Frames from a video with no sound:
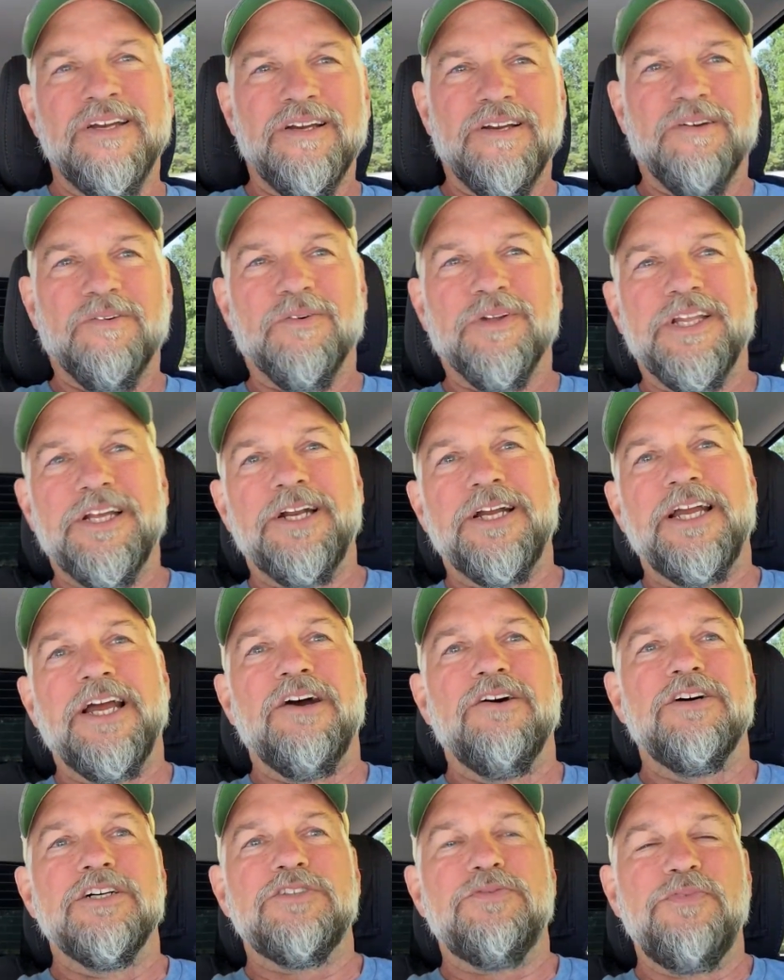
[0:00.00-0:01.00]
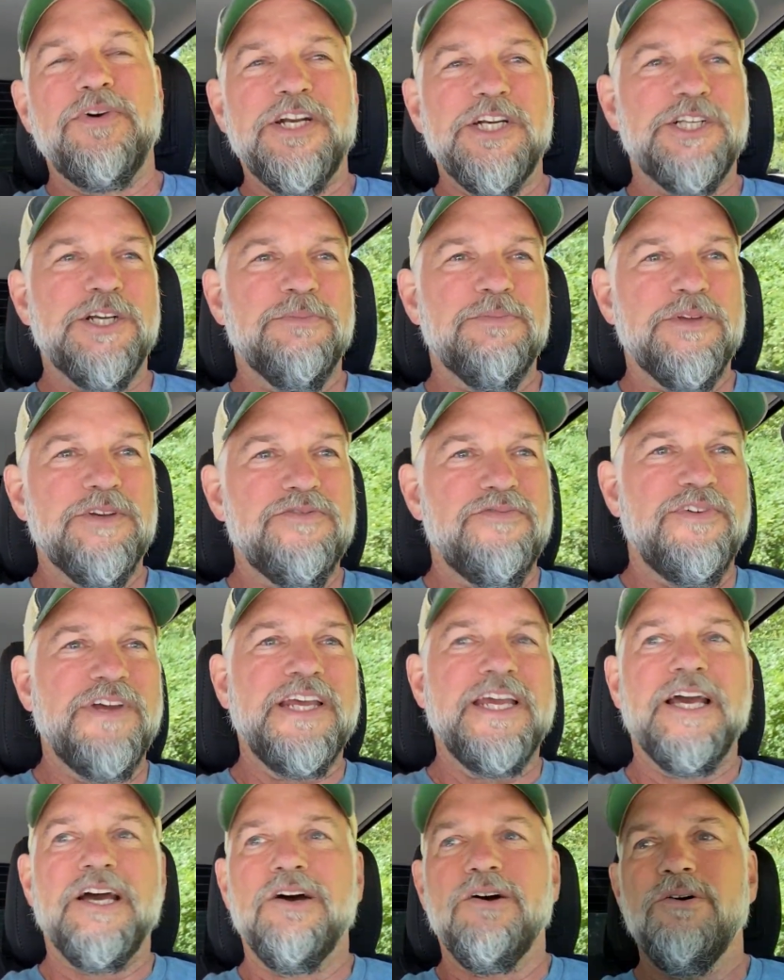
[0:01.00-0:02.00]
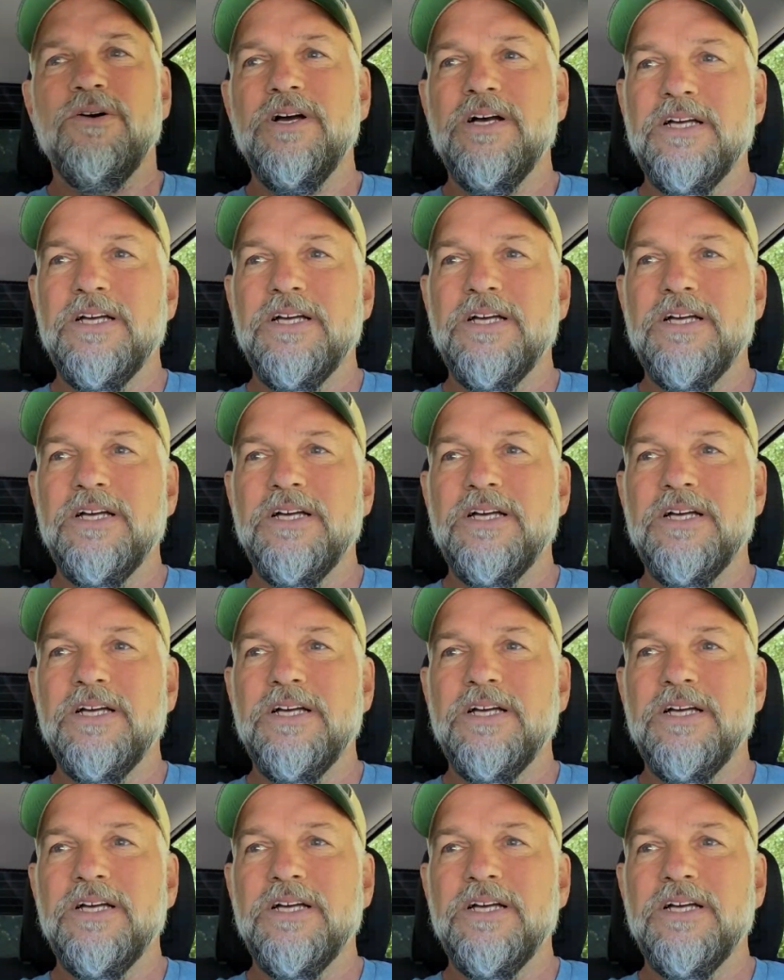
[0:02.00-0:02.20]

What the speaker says: Well, there you go. Let's finish up this video.